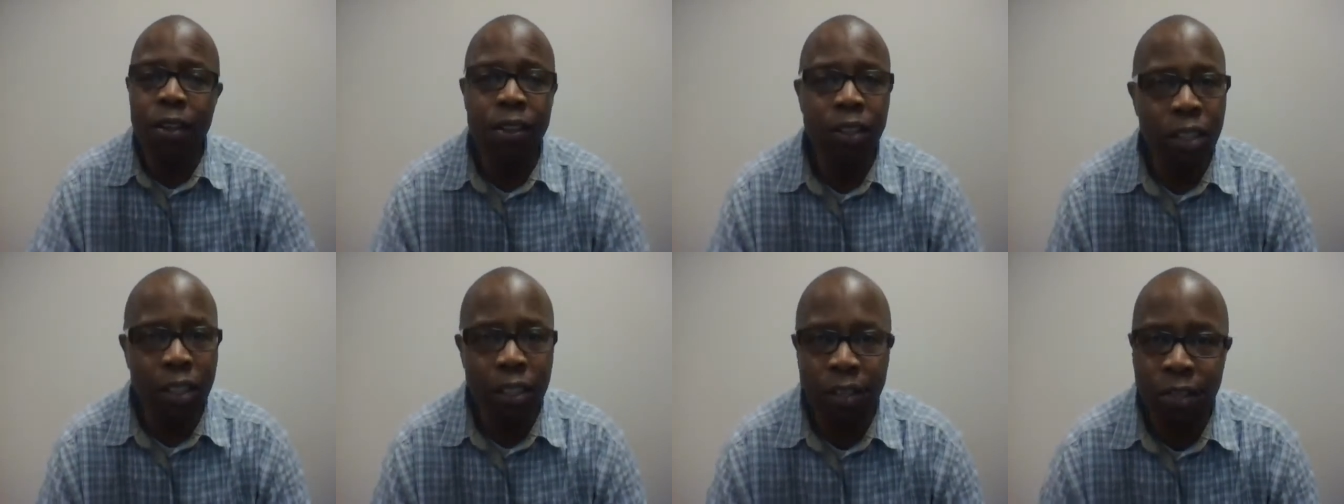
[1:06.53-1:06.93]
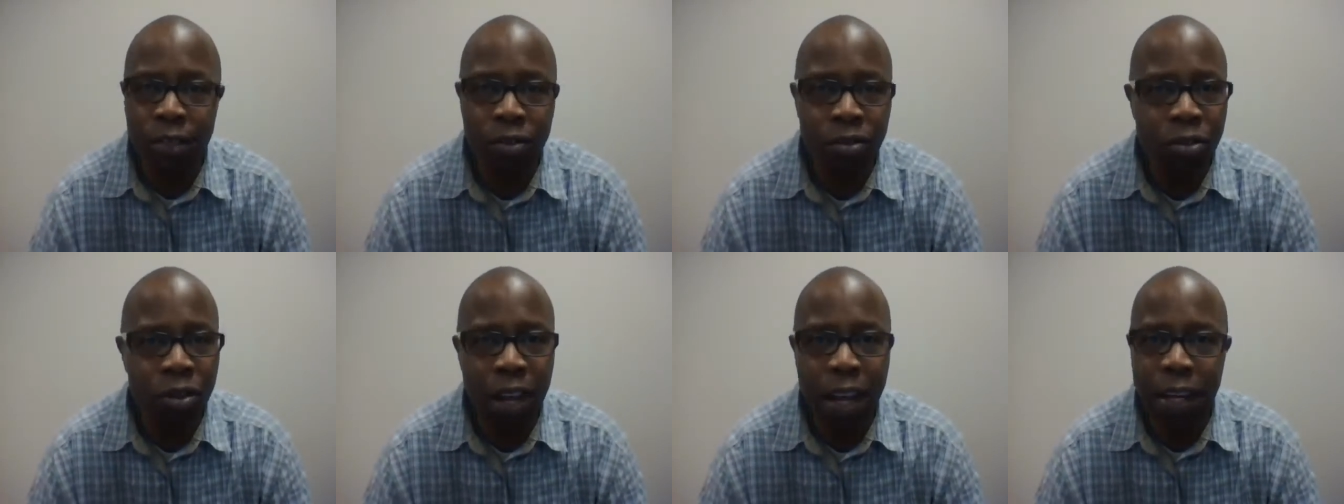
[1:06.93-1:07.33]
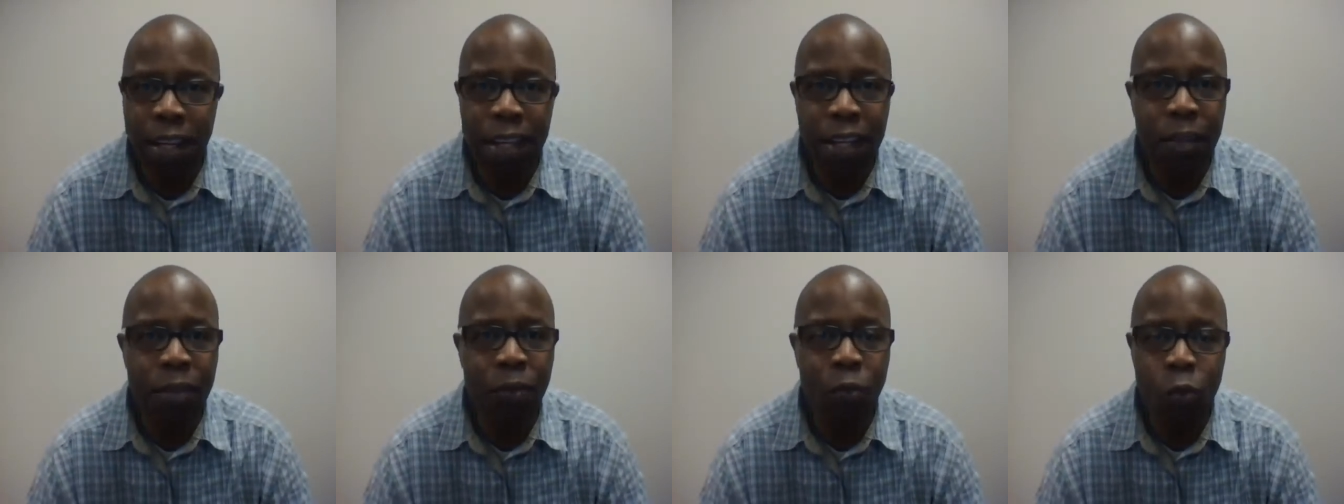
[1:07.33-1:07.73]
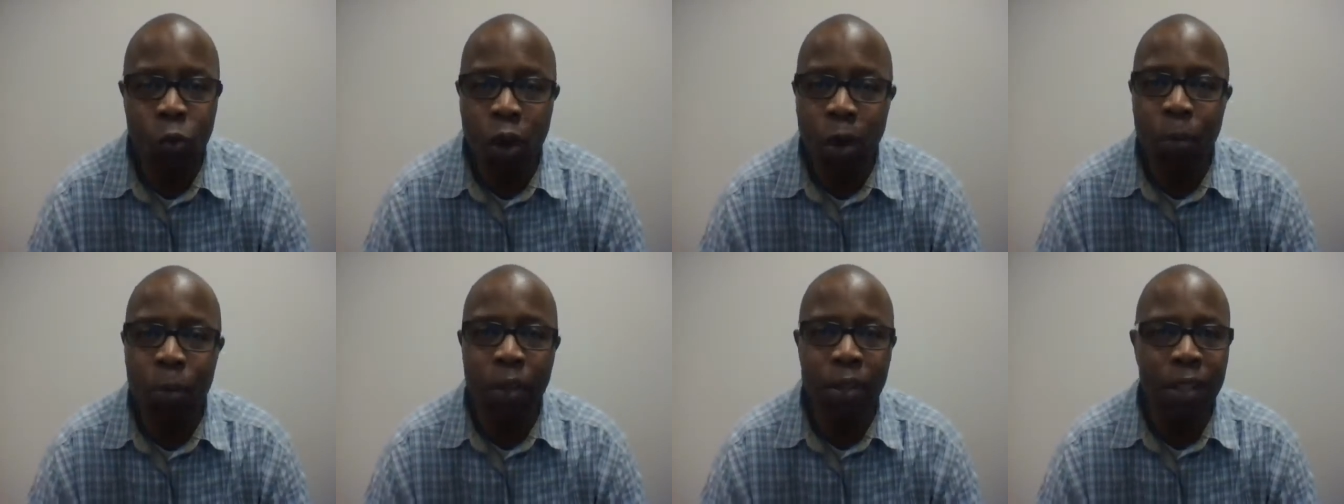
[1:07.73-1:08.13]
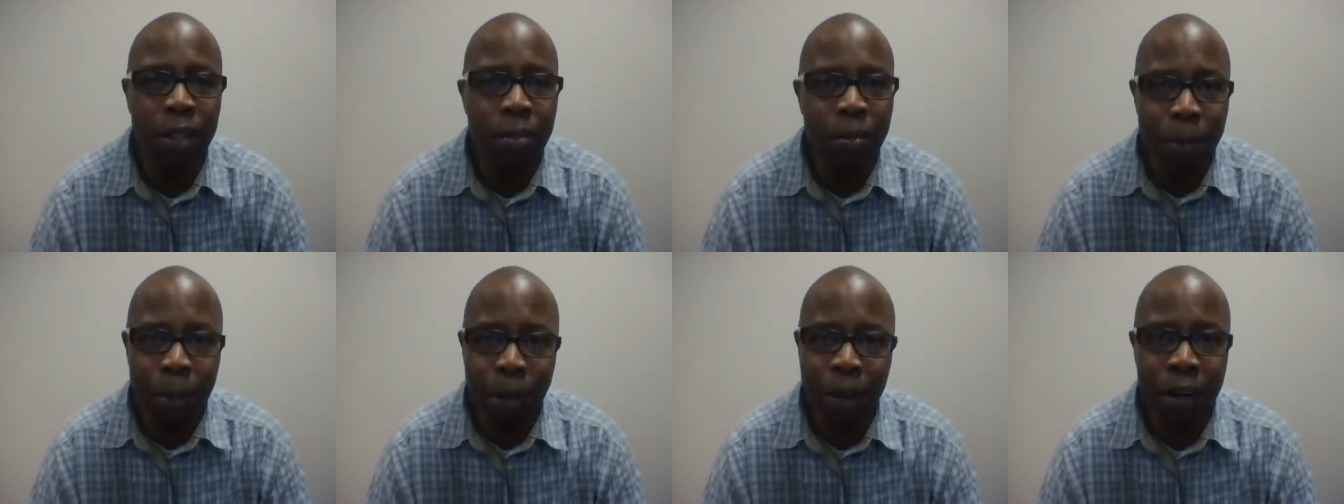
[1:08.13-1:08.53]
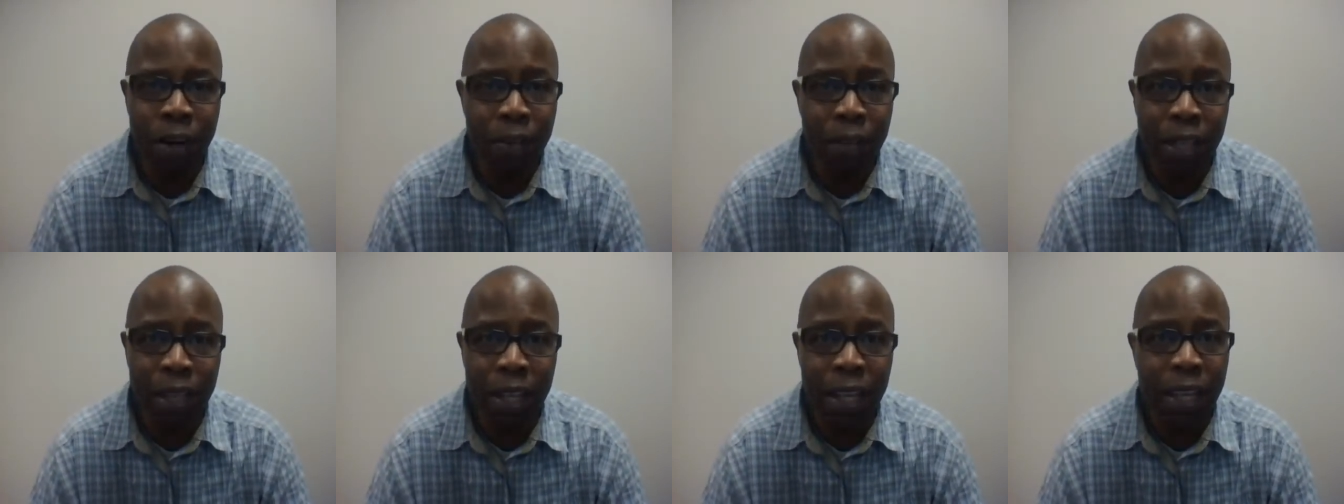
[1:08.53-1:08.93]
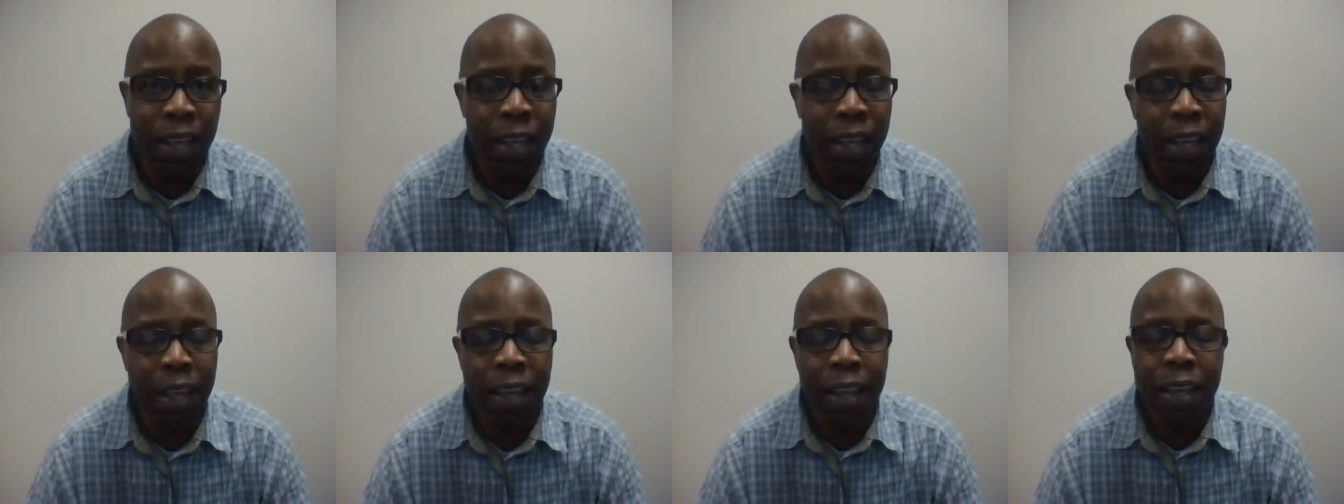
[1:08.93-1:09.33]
just trying to get 1% better every day.